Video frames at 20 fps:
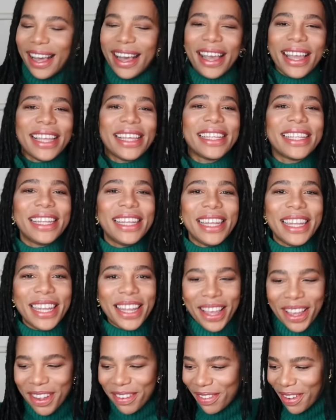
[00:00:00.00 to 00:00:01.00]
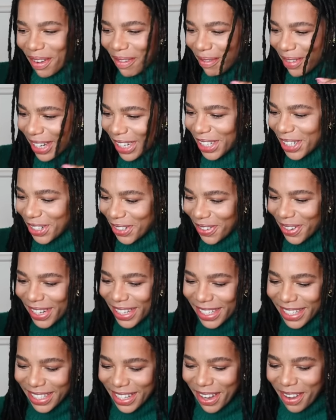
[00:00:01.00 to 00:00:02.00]
I love my
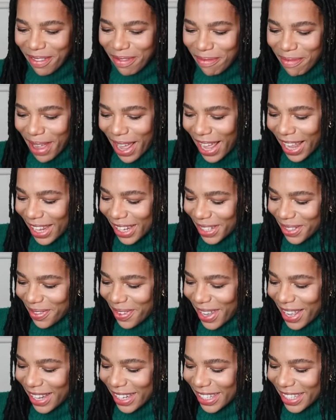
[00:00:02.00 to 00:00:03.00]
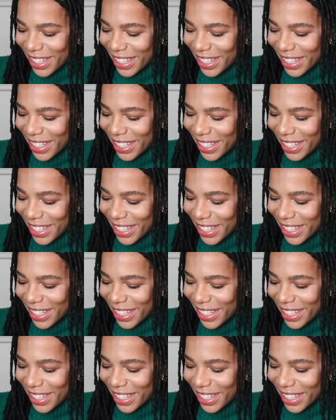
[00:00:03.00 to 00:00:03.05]
choice of bag as well.